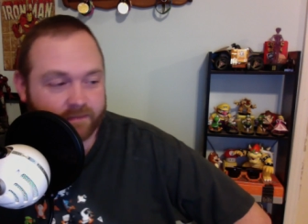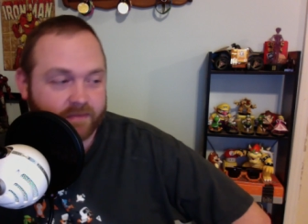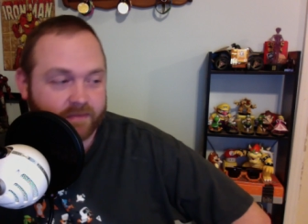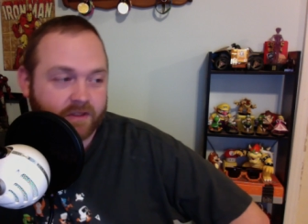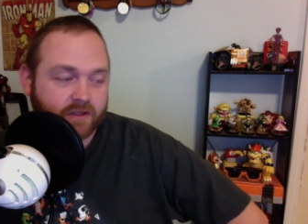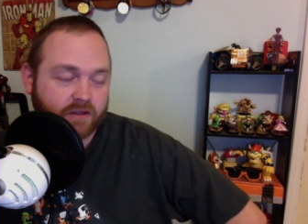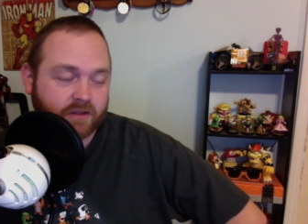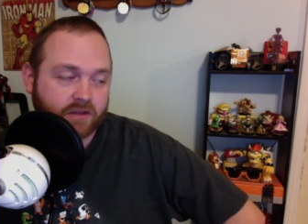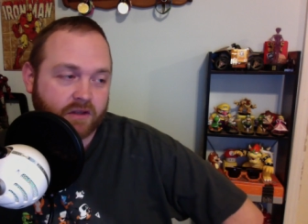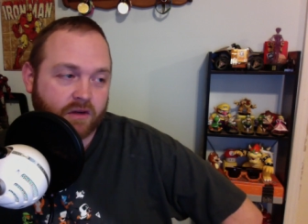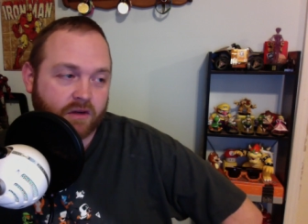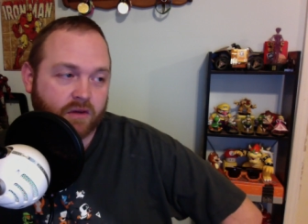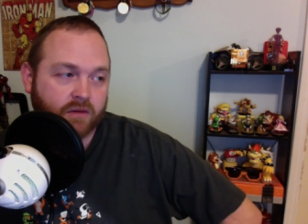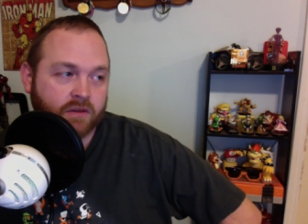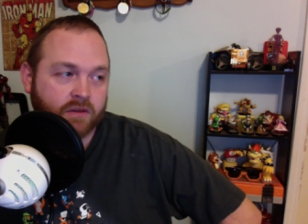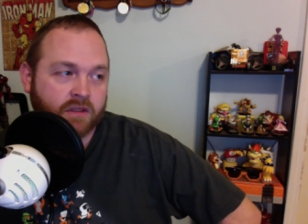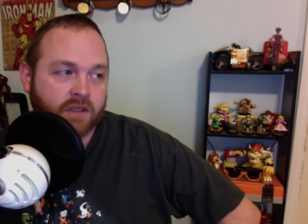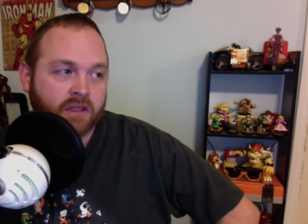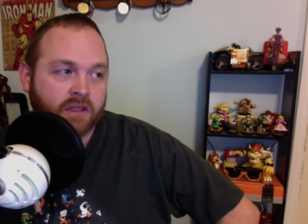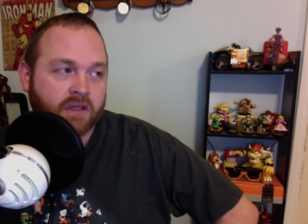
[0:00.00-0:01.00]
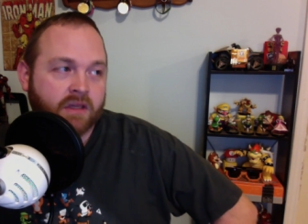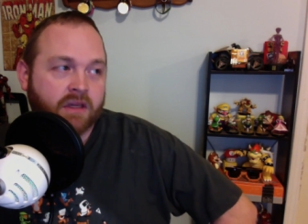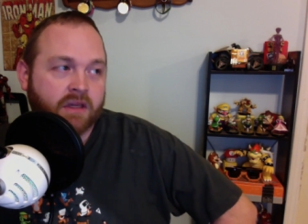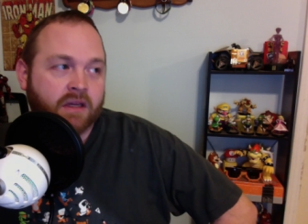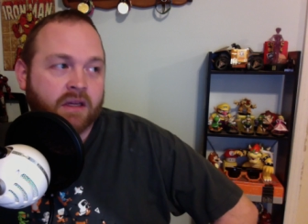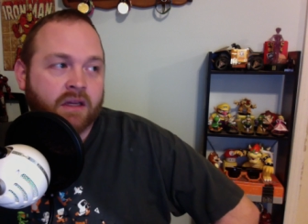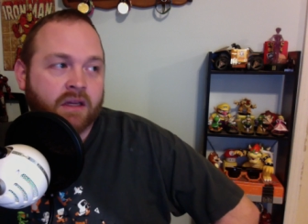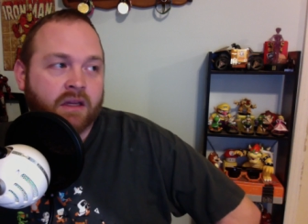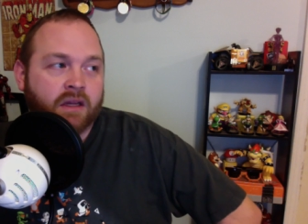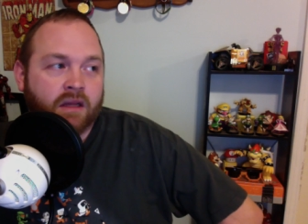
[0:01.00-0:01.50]
So
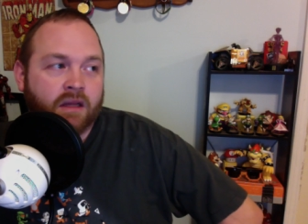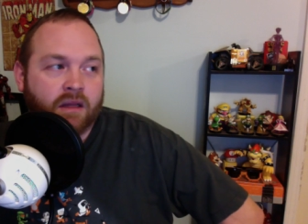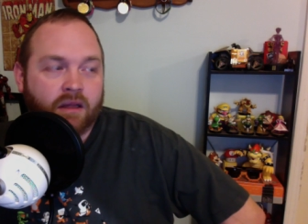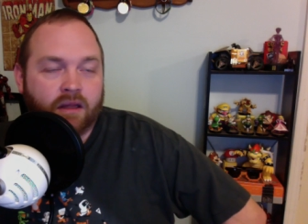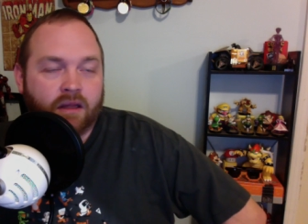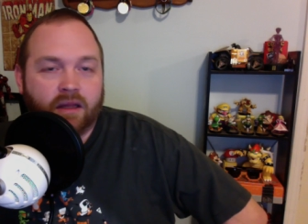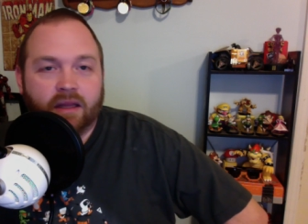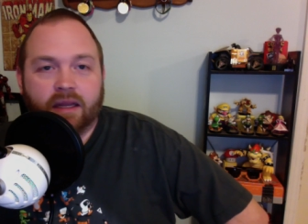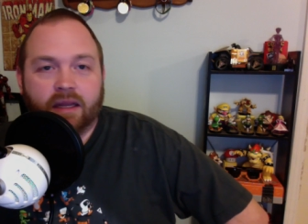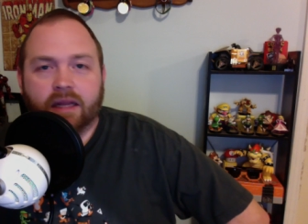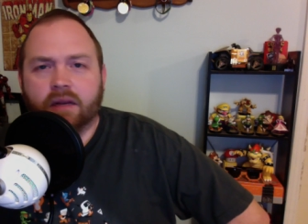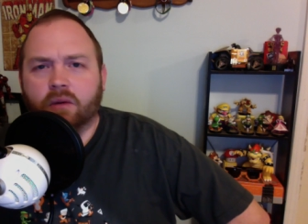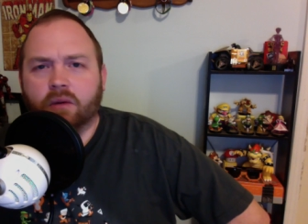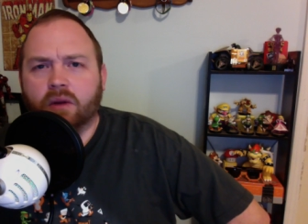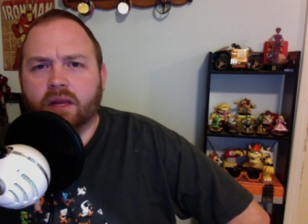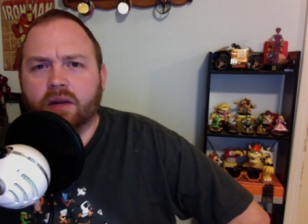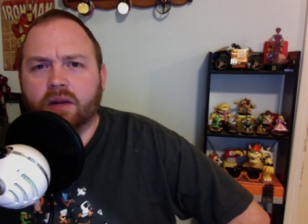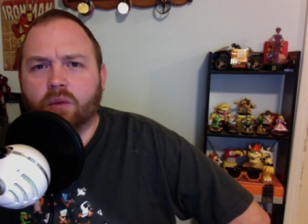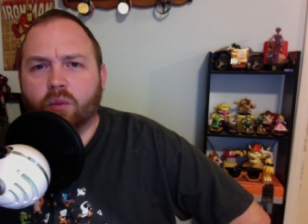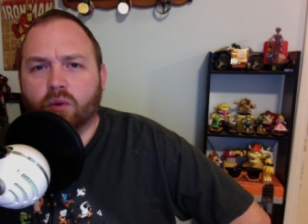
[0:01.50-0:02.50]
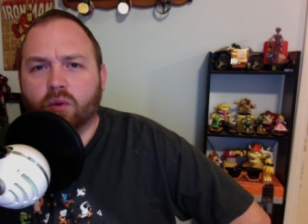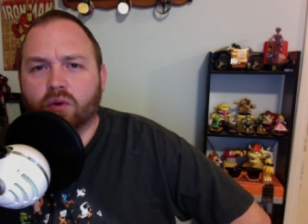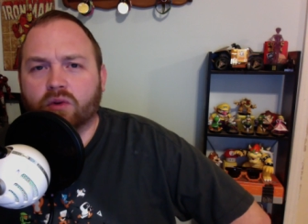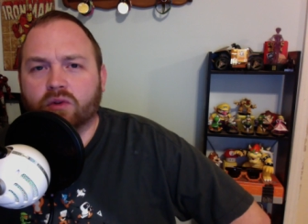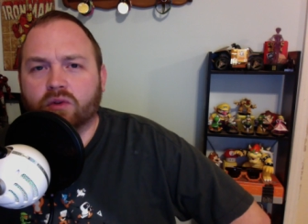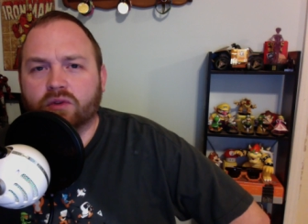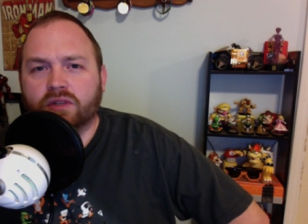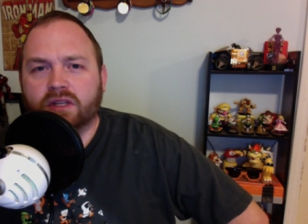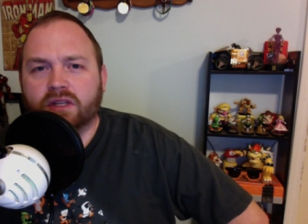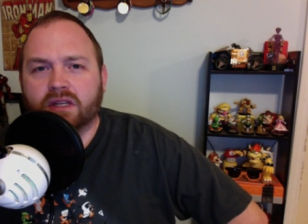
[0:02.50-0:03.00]
in a
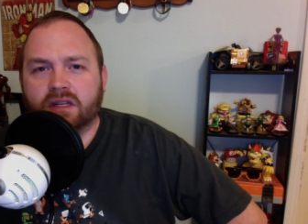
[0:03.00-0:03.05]
world,